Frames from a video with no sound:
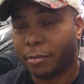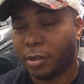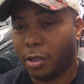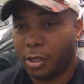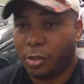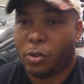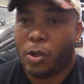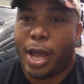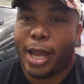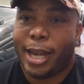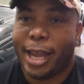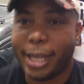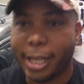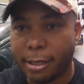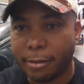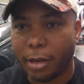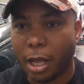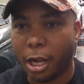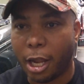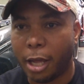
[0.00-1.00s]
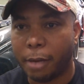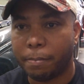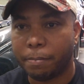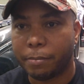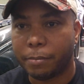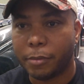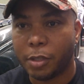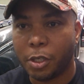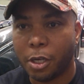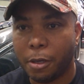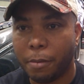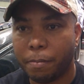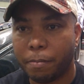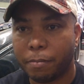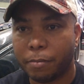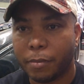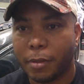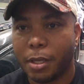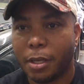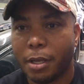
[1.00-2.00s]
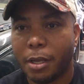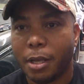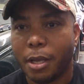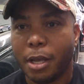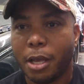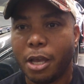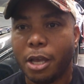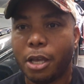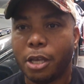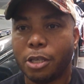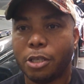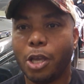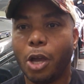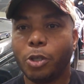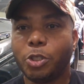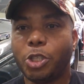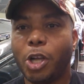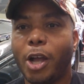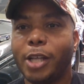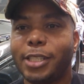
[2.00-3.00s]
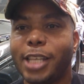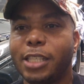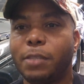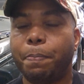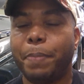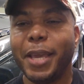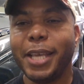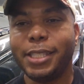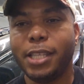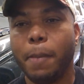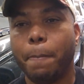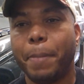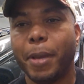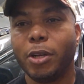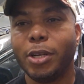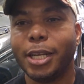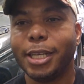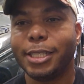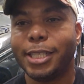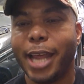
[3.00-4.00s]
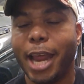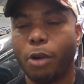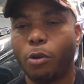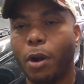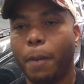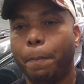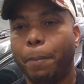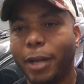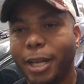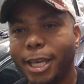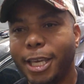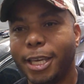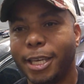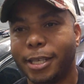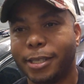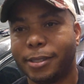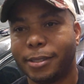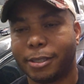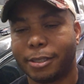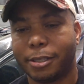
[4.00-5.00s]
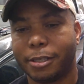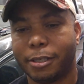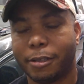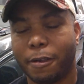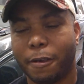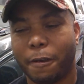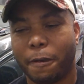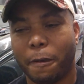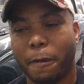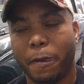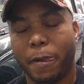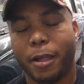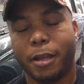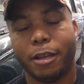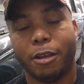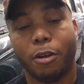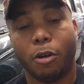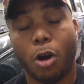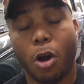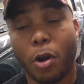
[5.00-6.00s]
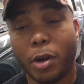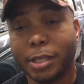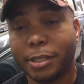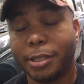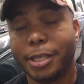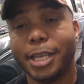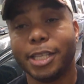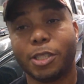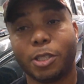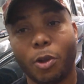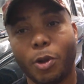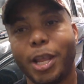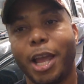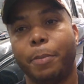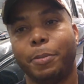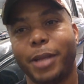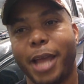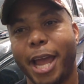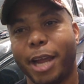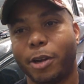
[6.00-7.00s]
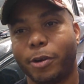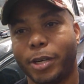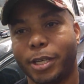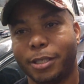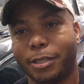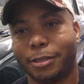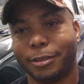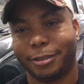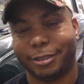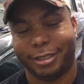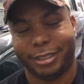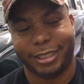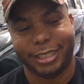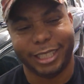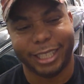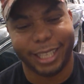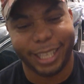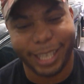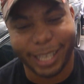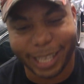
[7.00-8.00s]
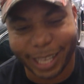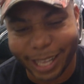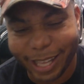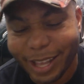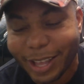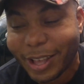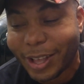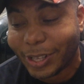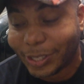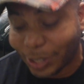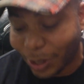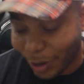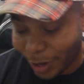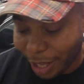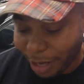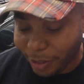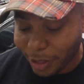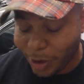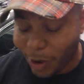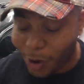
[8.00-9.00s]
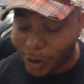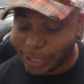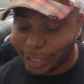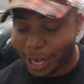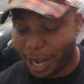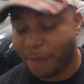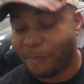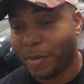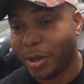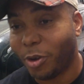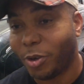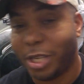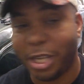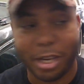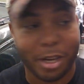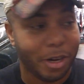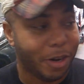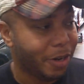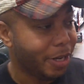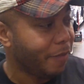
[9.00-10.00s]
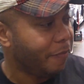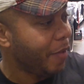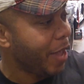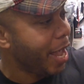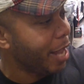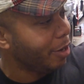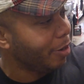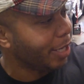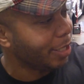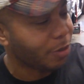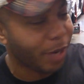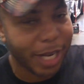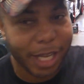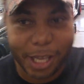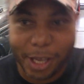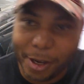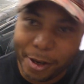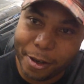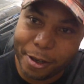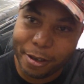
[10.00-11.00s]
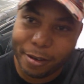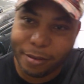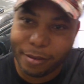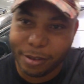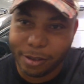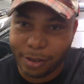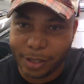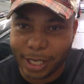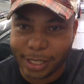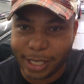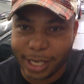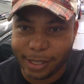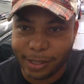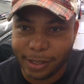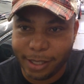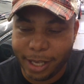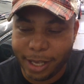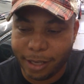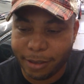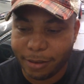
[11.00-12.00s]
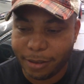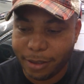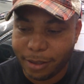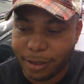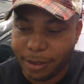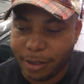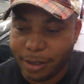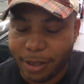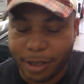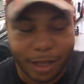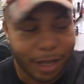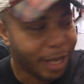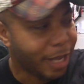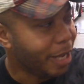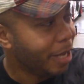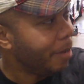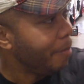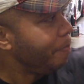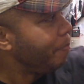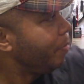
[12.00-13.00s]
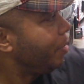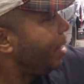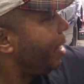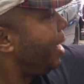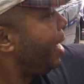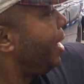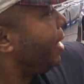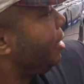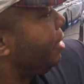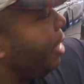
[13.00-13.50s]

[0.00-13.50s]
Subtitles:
So I like it a lot, you know? Yo, John says, BC, build an Integra, please. Honestly, it's totally up to Acura. So a lot of the cars that I build here, the banner is right here. You guys can see it. And